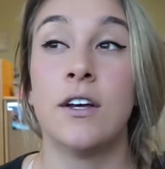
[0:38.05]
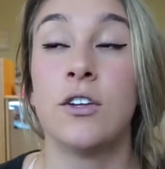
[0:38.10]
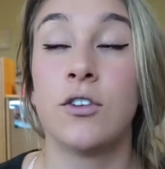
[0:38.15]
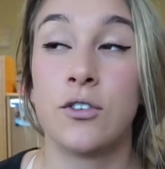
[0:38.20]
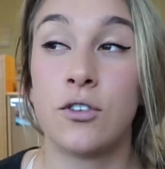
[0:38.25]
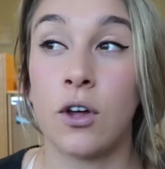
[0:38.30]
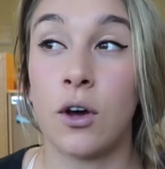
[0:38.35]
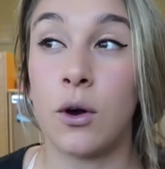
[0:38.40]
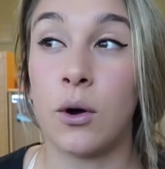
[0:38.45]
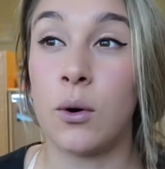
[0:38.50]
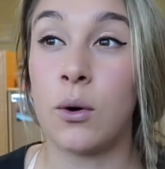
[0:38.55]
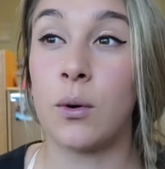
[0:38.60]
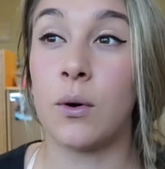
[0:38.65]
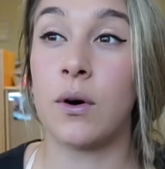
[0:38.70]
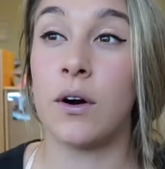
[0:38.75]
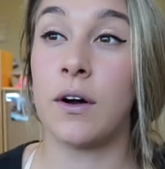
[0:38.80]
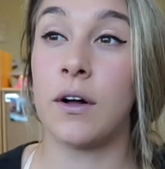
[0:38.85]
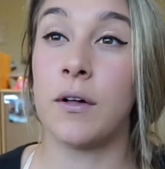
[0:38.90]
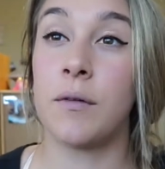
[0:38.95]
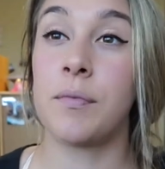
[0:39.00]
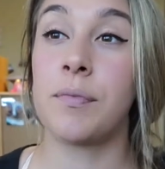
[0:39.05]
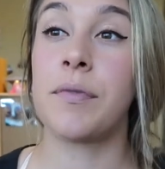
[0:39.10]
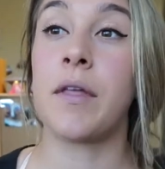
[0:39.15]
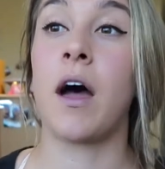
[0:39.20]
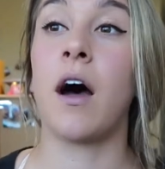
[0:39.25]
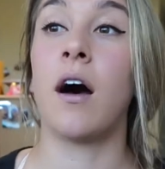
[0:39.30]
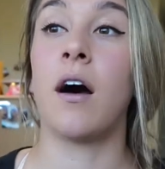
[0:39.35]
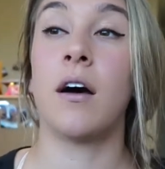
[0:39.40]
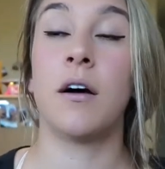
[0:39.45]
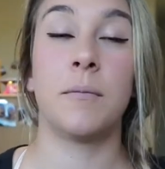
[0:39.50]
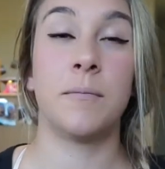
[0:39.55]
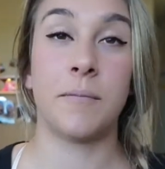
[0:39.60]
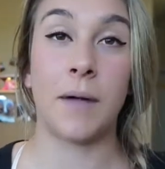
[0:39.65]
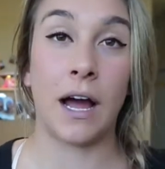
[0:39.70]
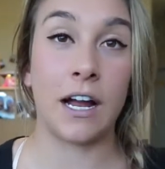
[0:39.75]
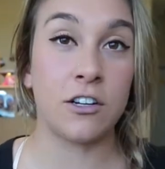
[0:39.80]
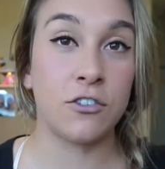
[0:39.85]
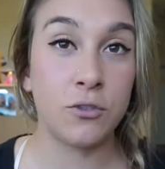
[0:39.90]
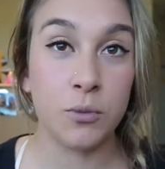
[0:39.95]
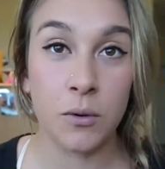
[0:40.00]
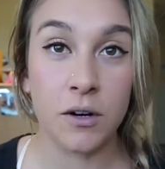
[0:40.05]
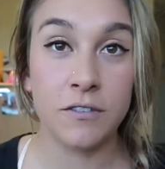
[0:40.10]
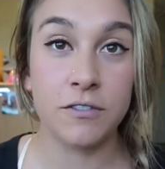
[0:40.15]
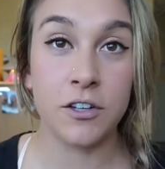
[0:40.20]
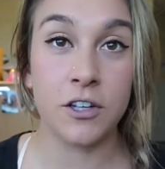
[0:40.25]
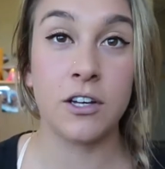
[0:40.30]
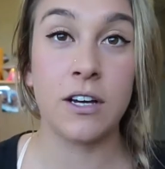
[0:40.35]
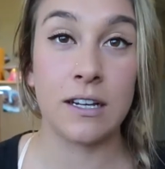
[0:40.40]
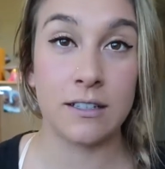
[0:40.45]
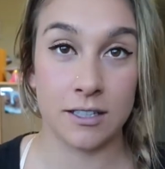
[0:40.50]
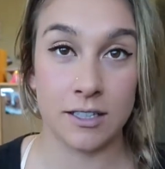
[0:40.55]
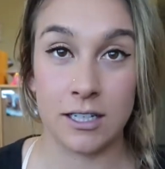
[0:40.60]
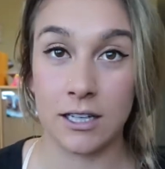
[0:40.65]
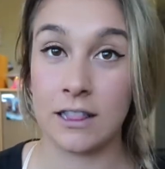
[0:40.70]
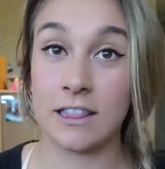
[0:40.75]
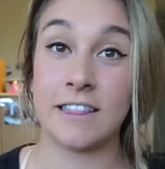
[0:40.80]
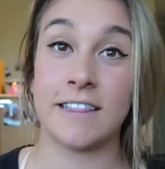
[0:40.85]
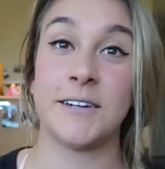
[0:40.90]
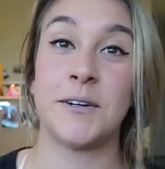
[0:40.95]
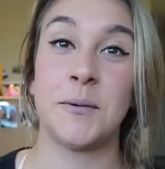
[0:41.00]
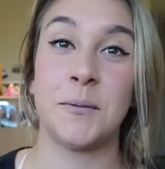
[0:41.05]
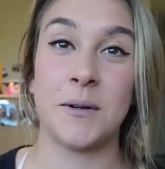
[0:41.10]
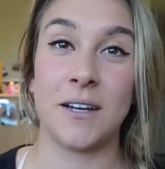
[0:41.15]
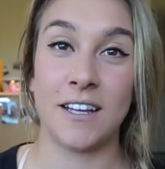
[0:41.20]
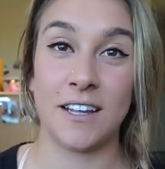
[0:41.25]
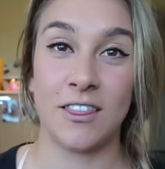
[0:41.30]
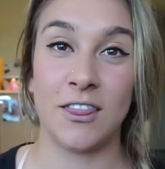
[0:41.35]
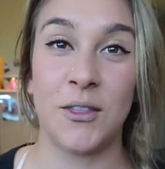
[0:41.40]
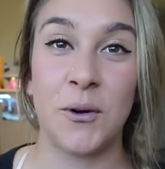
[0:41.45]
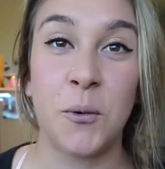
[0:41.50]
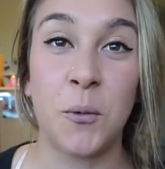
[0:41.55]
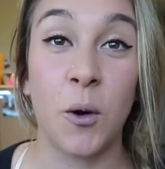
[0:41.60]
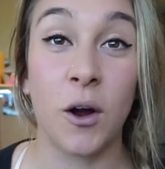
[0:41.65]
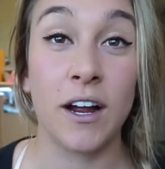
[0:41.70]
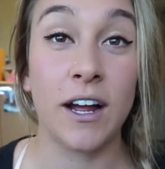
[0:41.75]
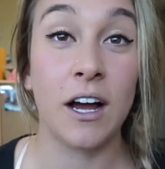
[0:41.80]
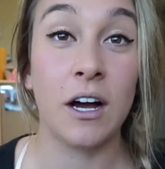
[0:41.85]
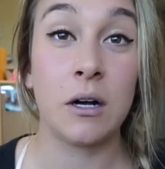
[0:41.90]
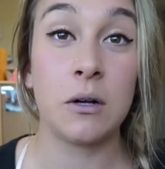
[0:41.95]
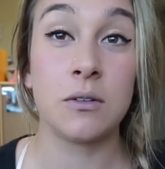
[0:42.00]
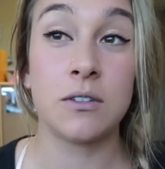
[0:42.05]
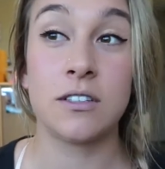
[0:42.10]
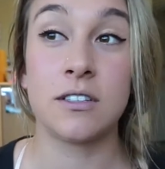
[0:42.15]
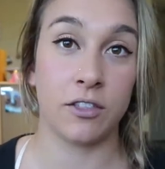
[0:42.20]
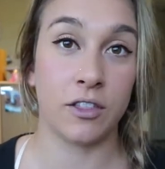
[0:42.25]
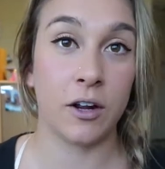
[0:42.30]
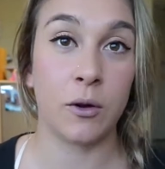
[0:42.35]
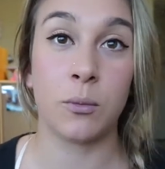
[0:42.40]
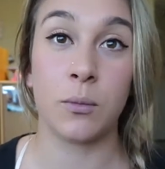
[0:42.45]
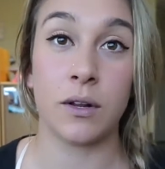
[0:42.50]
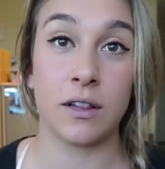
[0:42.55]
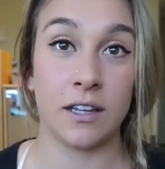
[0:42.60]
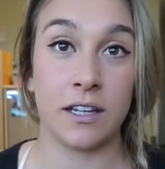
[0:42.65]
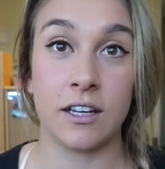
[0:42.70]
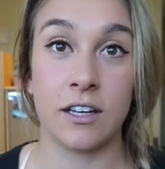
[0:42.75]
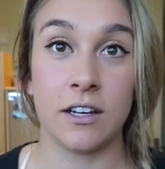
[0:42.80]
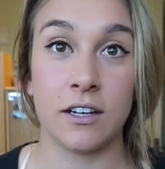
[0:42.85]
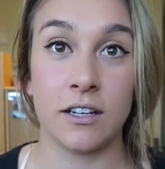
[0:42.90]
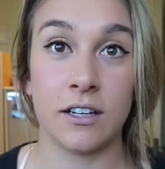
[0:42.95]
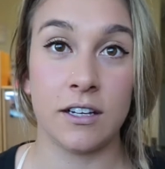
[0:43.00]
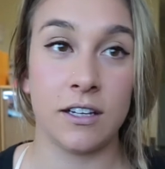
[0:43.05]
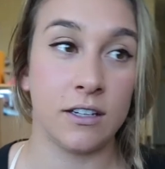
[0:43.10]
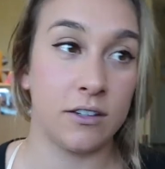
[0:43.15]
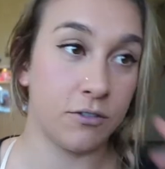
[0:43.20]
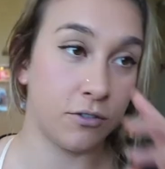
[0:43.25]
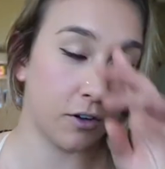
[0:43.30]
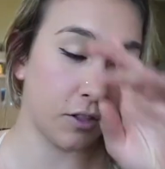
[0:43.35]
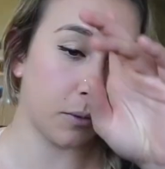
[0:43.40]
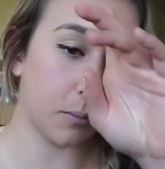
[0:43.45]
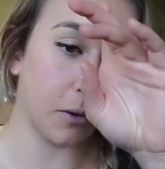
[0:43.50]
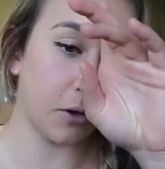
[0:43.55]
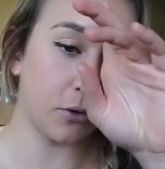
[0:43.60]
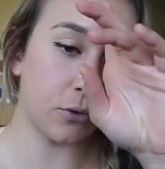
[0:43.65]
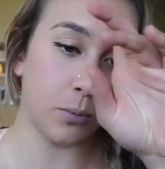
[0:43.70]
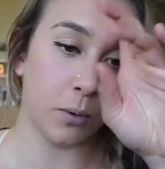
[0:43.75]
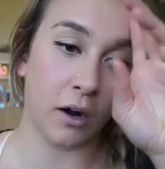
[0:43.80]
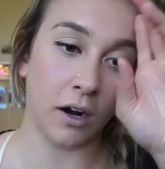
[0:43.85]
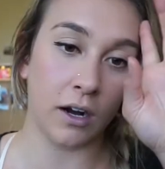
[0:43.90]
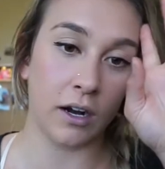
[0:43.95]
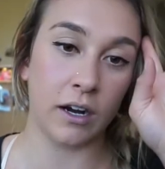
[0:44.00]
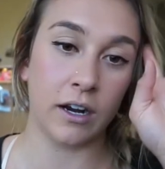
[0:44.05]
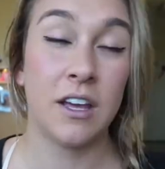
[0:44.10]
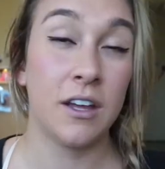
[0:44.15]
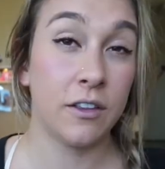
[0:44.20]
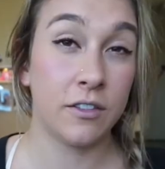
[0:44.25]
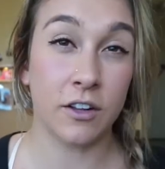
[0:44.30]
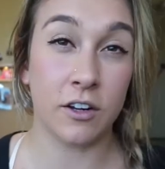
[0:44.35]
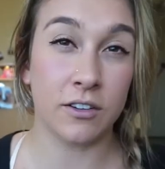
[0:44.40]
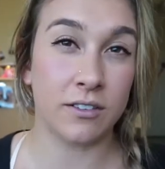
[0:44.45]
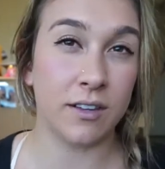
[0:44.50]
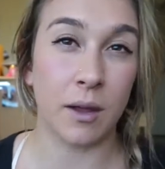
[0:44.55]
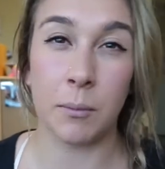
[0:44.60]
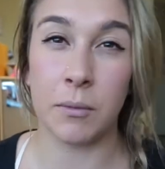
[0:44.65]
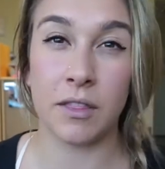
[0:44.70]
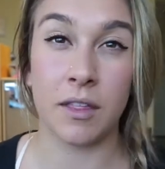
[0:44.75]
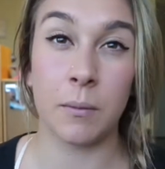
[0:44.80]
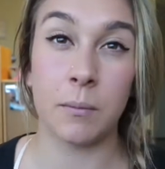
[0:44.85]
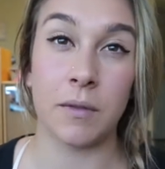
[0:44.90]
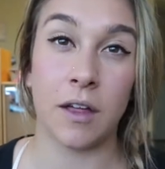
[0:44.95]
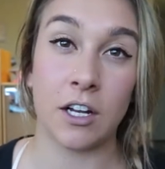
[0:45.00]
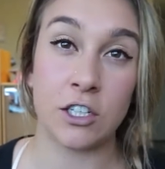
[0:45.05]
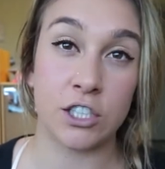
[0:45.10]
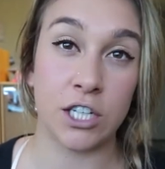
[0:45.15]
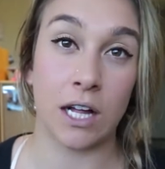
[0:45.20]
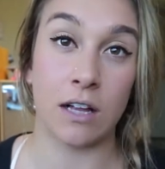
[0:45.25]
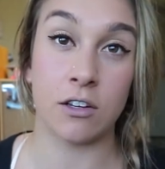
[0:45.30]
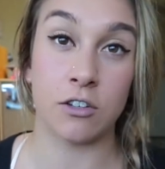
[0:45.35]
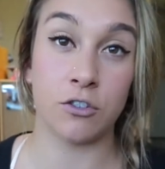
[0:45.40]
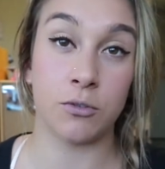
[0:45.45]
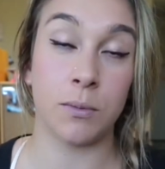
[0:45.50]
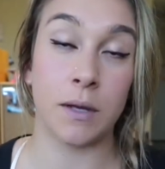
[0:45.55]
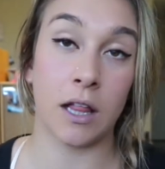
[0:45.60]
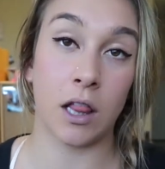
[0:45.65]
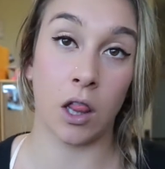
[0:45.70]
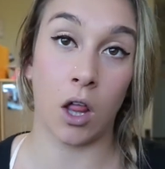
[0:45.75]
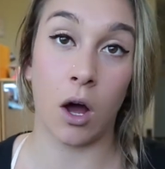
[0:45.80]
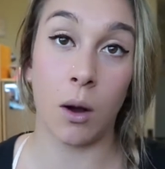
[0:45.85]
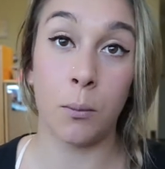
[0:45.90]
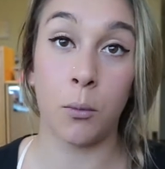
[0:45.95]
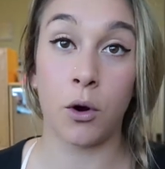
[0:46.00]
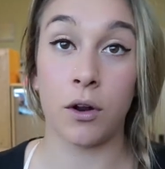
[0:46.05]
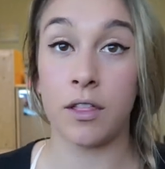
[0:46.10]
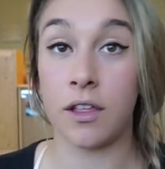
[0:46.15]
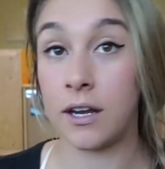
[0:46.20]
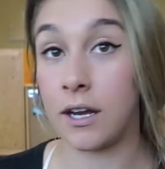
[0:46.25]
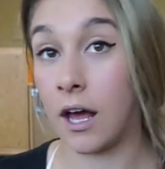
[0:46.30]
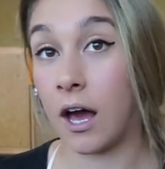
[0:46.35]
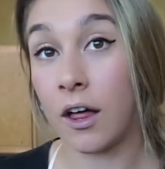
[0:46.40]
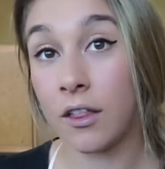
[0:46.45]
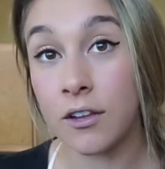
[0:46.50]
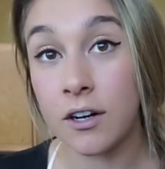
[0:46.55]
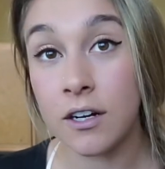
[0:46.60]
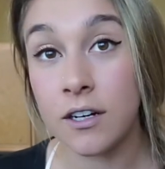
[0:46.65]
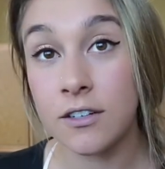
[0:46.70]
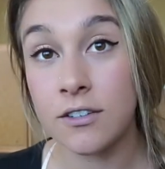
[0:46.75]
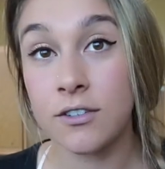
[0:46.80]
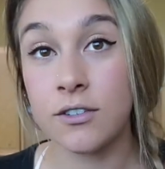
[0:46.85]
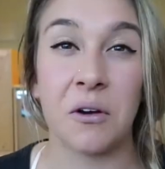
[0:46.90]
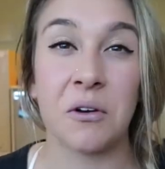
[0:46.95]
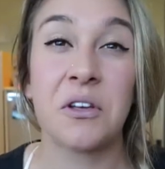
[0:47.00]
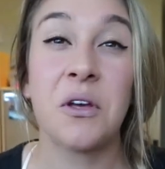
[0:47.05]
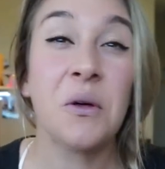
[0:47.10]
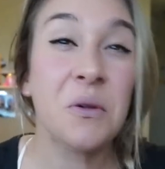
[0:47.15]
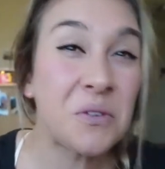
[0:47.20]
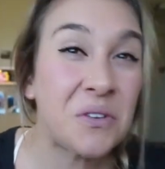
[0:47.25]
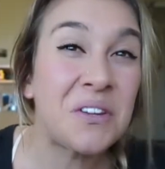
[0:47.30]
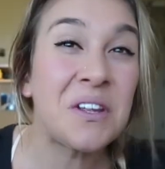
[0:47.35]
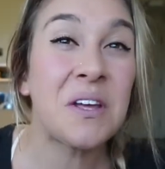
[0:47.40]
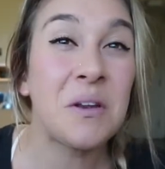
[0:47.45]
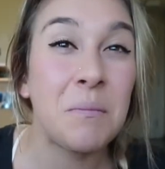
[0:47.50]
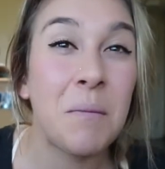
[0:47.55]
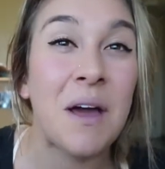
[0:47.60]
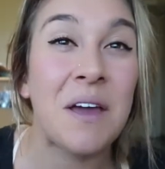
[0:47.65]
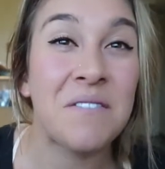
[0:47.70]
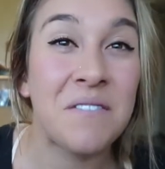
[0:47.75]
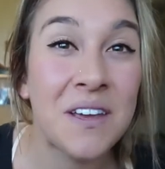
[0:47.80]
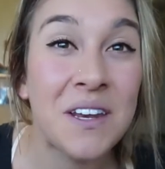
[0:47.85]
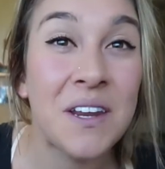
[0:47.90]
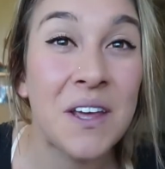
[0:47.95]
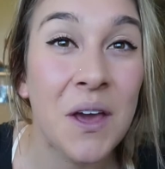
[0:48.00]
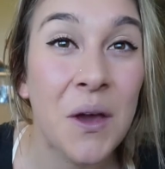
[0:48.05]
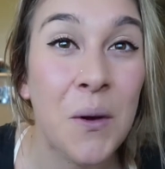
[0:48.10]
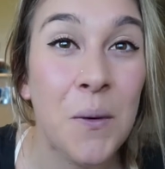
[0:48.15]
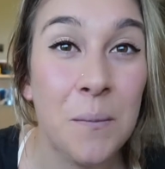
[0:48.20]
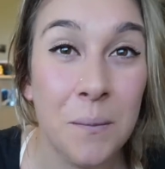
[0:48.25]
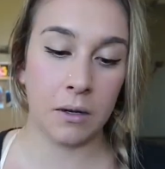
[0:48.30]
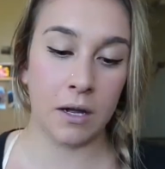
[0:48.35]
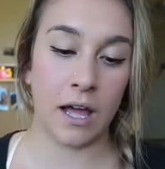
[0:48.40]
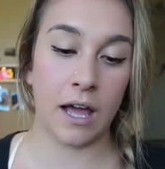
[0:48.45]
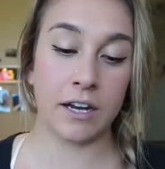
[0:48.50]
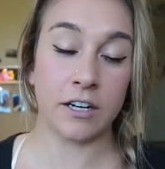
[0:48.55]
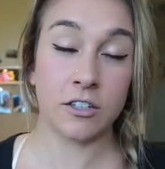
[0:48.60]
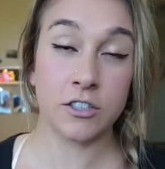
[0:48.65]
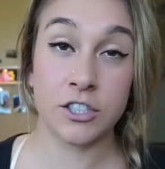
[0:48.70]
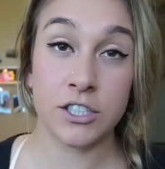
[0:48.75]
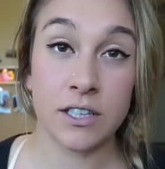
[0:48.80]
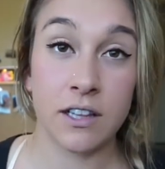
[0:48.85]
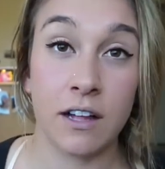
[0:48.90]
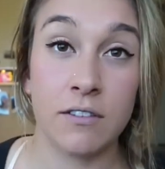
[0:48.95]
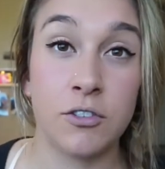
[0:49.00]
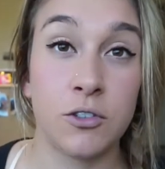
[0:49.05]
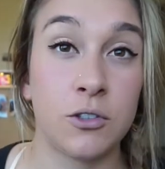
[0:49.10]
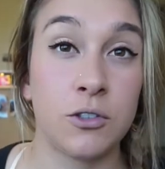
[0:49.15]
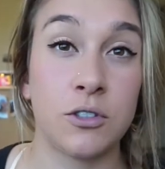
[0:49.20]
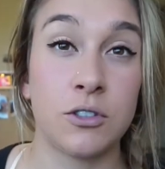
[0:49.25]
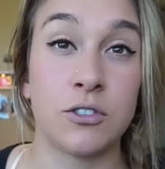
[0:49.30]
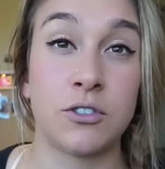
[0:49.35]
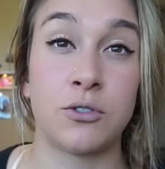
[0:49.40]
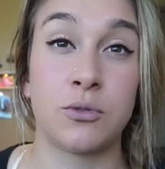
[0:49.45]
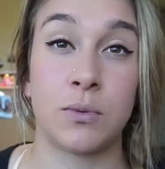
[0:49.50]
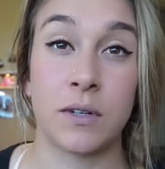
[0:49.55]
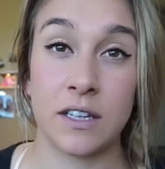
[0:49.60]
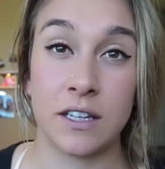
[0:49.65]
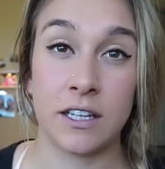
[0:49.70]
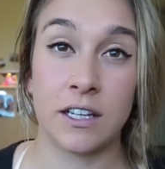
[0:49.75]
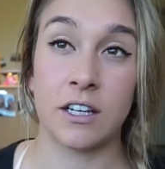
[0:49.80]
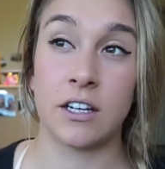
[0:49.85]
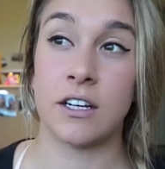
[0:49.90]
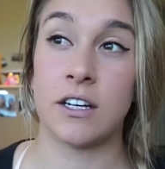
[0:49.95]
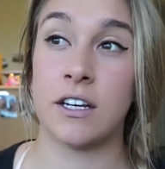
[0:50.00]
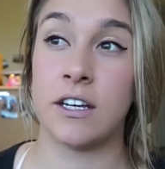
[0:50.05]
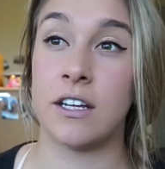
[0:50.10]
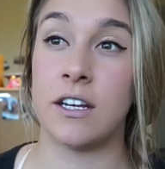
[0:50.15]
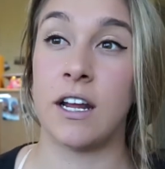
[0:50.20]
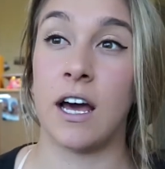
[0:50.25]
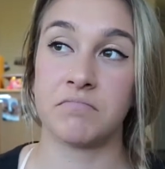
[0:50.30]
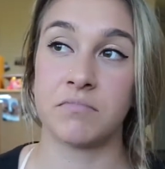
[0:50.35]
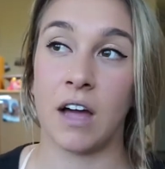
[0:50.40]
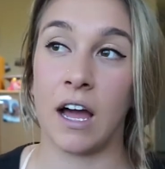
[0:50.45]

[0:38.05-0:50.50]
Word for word: So I just want to fill you guys in a little bit. The workouts, they're really good for the most part. There's some of them that challenge me a lot more than others. You'll see in my video. Energy levels, really good.